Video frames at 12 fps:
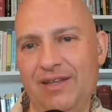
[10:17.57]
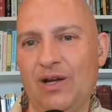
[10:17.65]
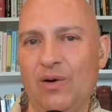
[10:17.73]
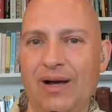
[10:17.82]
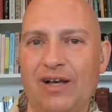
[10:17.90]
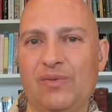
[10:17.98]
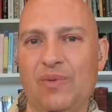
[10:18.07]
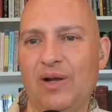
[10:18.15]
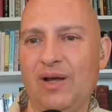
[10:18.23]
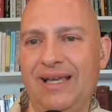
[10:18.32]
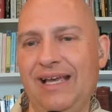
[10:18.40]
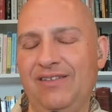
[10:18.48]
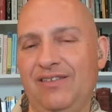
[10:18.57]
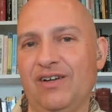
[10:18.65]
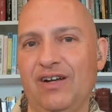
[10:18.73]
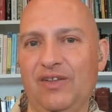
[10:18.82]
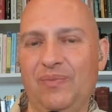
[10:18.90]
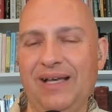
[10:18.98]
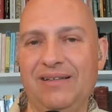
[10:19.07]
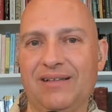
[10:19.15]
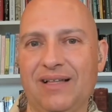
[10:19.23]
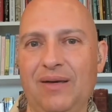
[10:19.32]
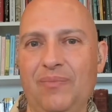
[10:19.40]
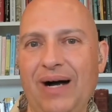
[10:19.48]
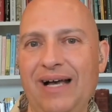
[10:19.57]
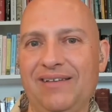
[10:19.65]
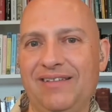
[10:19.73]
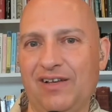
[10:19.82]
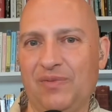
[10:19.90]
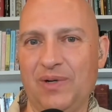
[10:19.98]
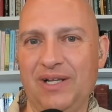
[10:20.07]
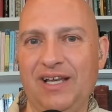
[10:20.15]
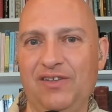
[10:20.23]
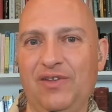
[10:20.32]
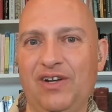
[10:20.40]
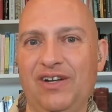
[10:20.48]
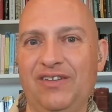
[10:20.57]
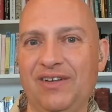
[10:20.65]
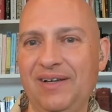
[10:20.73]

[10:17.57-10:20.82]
expert case series, basically biased expert case series.